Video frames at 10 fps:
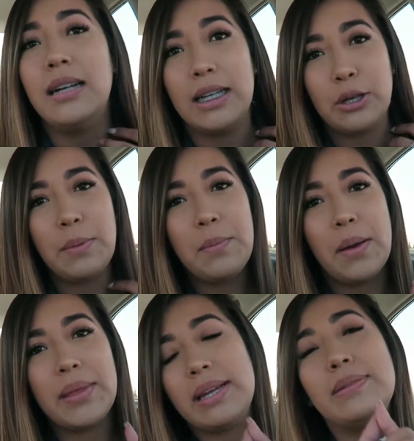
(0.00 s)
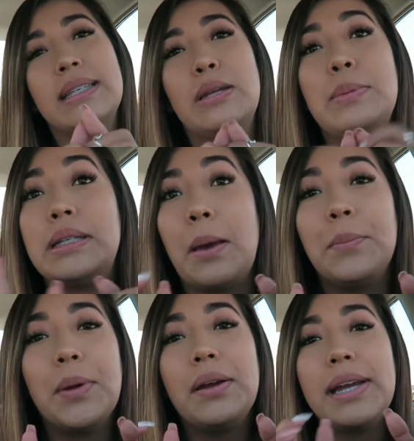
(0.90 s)
I told my mom that it was gonna be
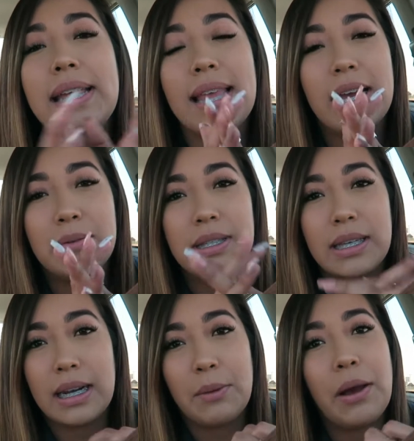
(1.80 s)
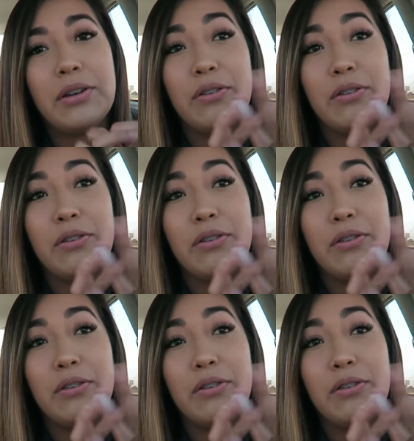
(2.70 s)
temporary and that it was gonna come out in